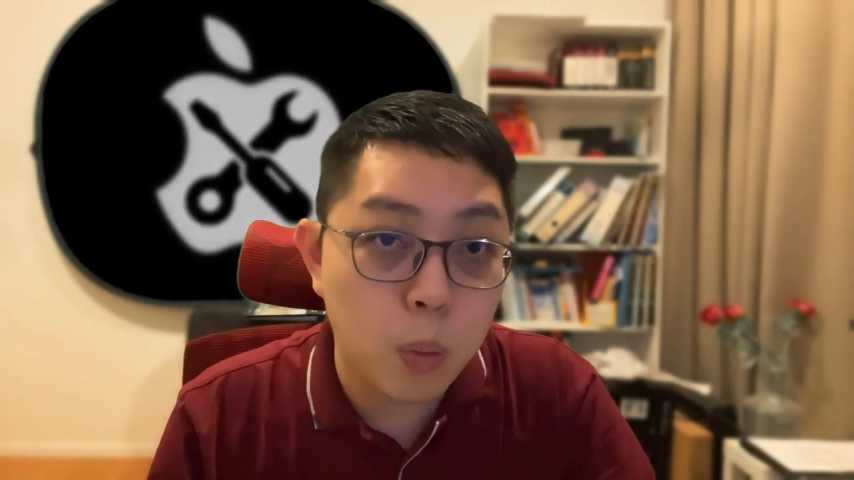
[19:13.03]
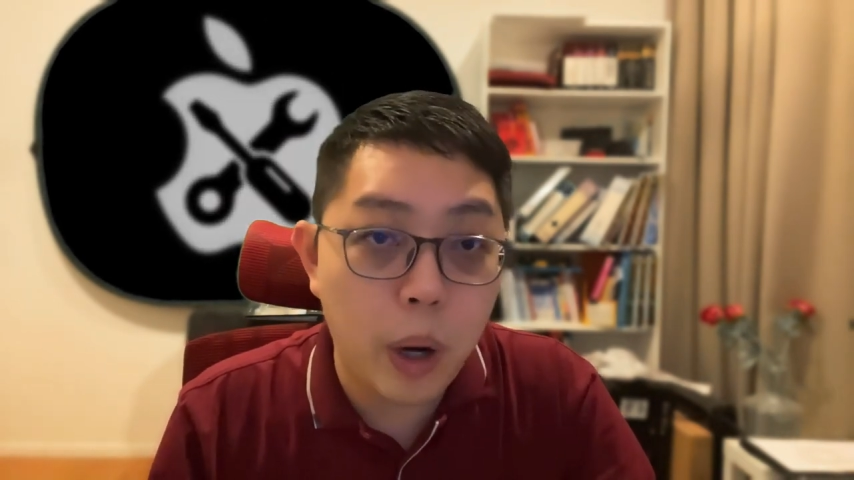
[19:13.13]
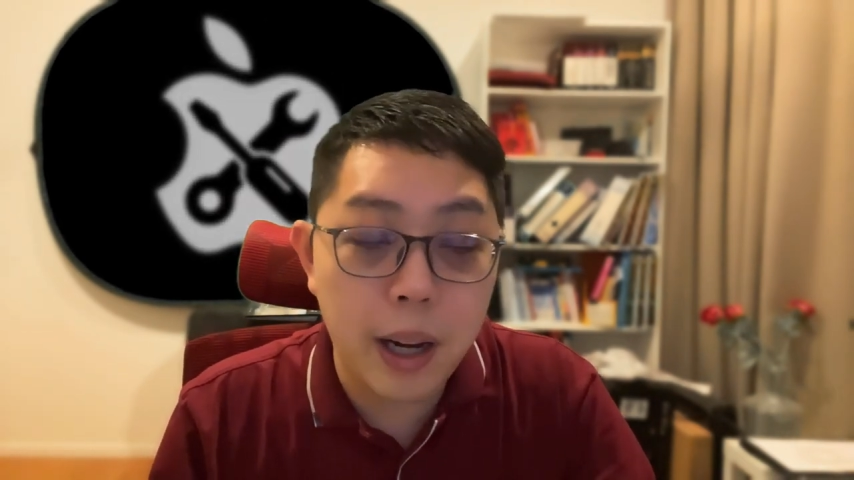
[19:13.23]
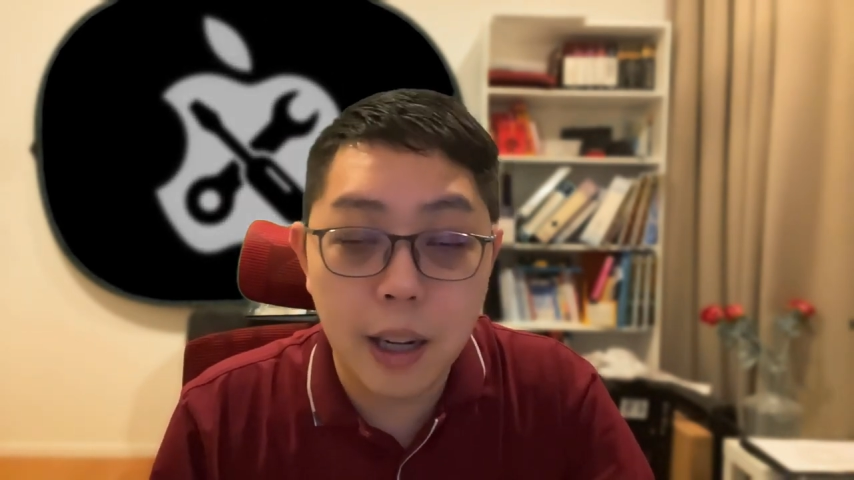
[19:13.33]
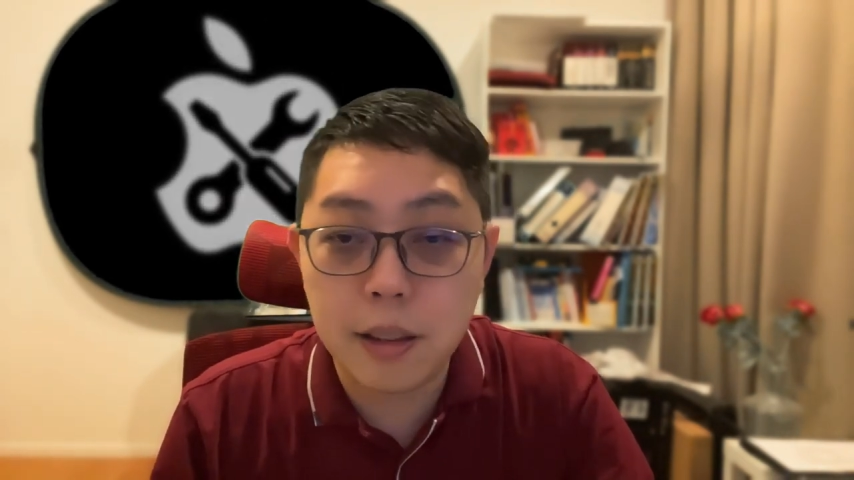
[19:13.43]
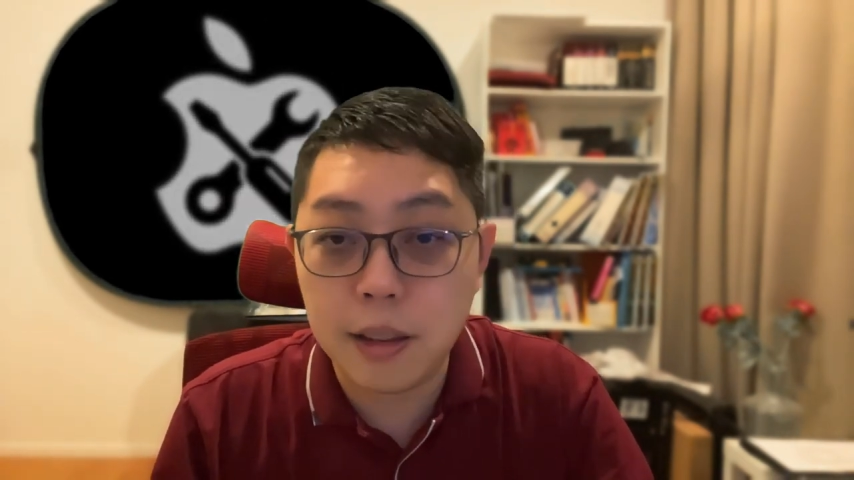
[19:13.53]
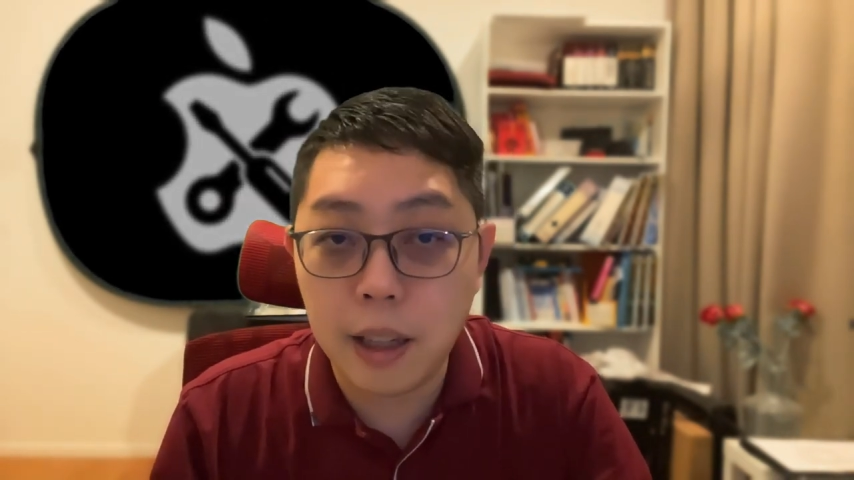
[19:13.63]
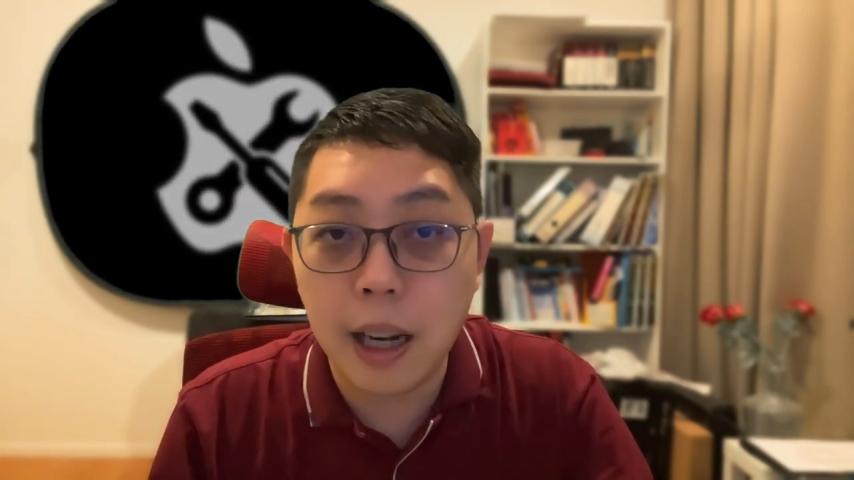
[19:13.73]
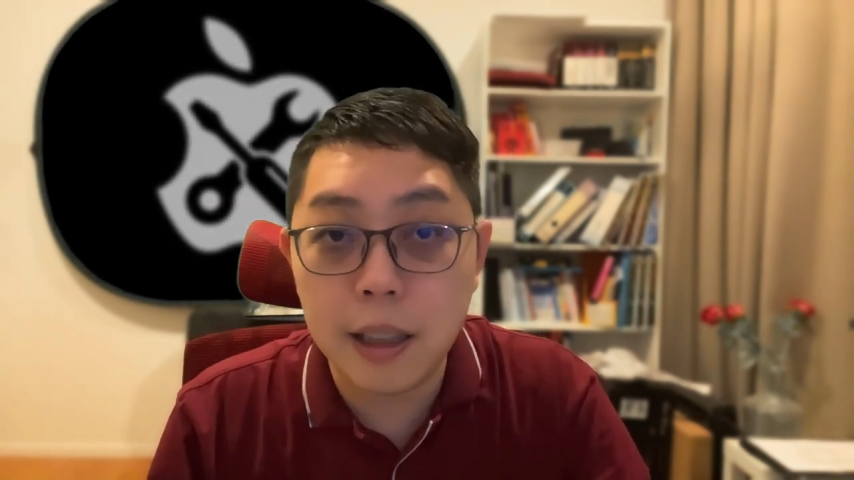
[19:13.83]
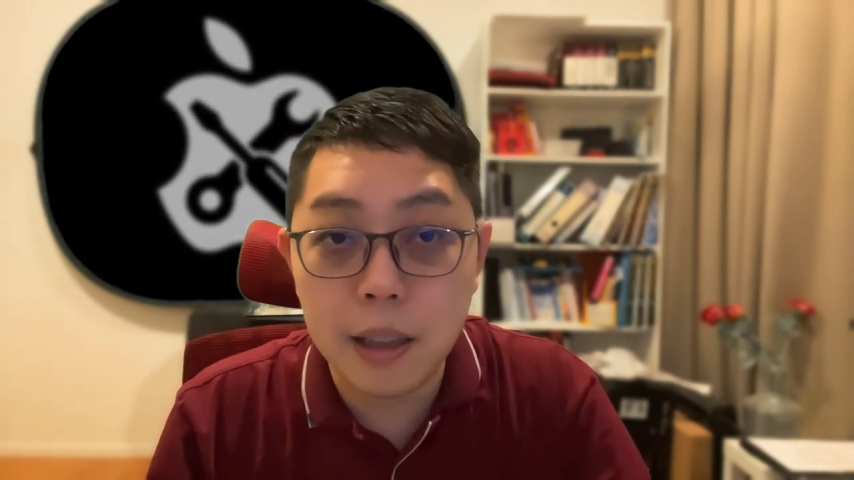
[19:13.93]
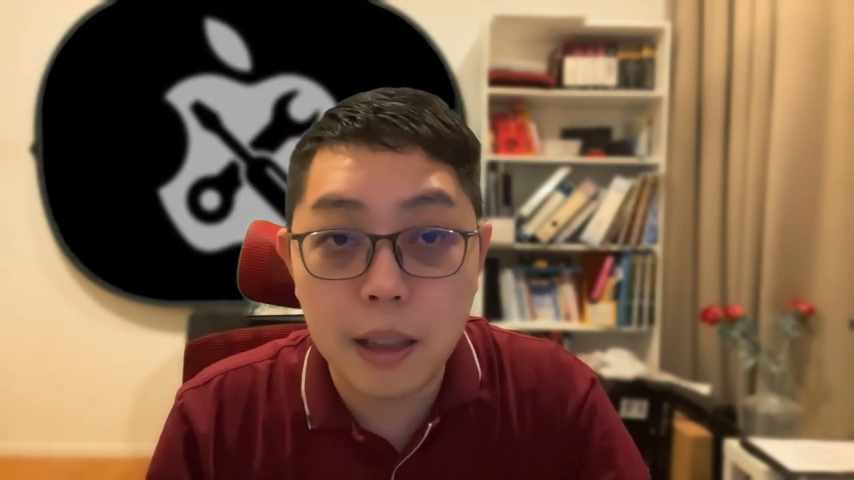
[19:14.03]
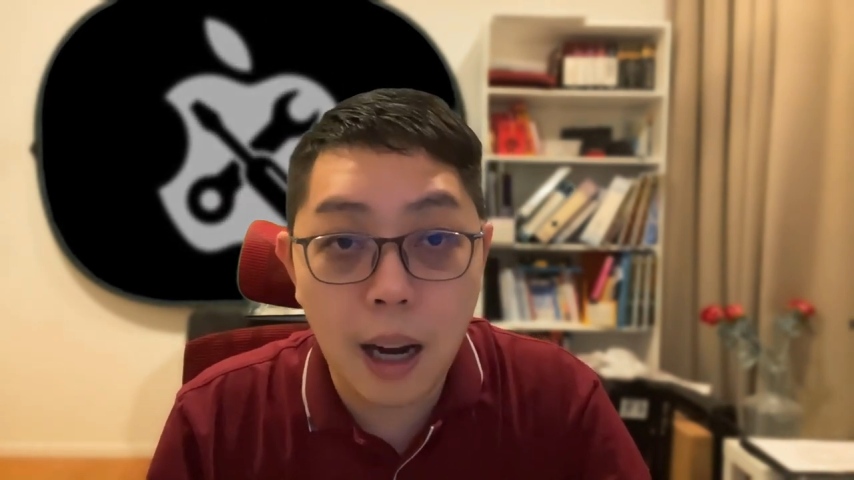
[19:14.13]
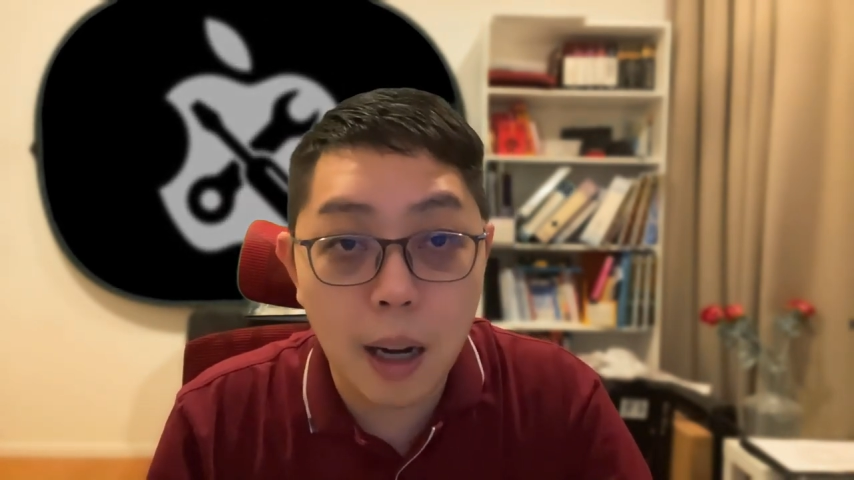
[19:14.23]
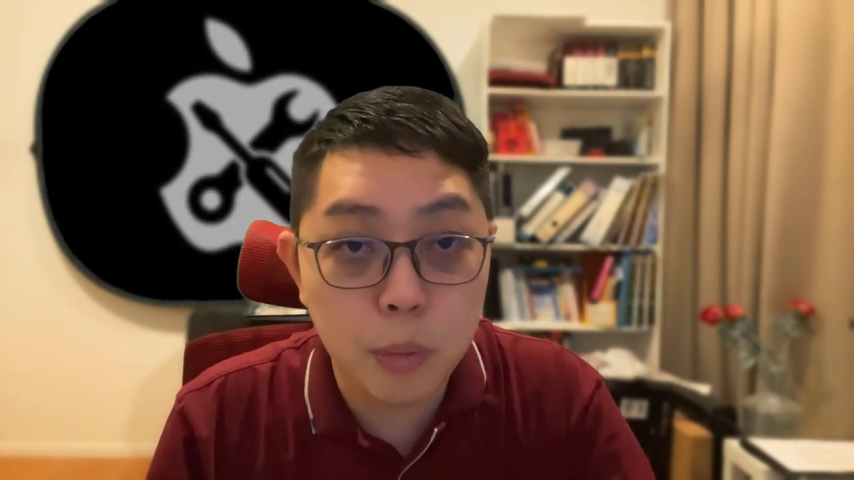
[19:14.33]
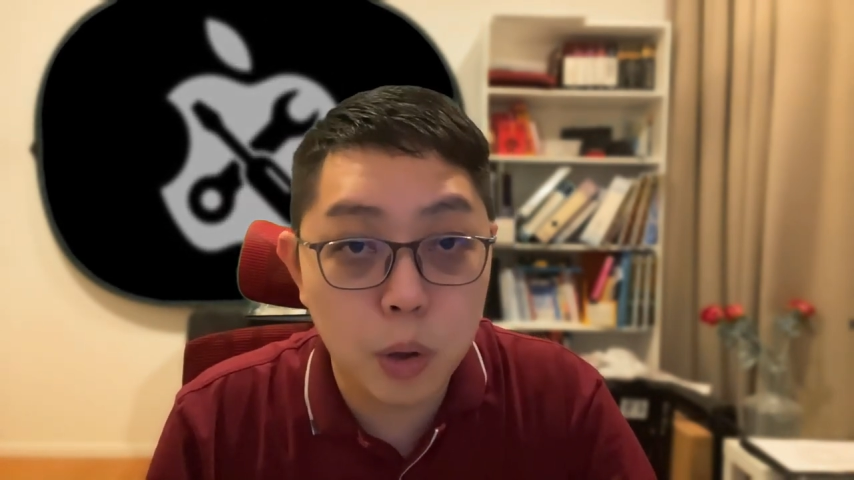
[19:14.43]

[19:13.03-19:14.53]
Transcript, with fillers: when I say I need time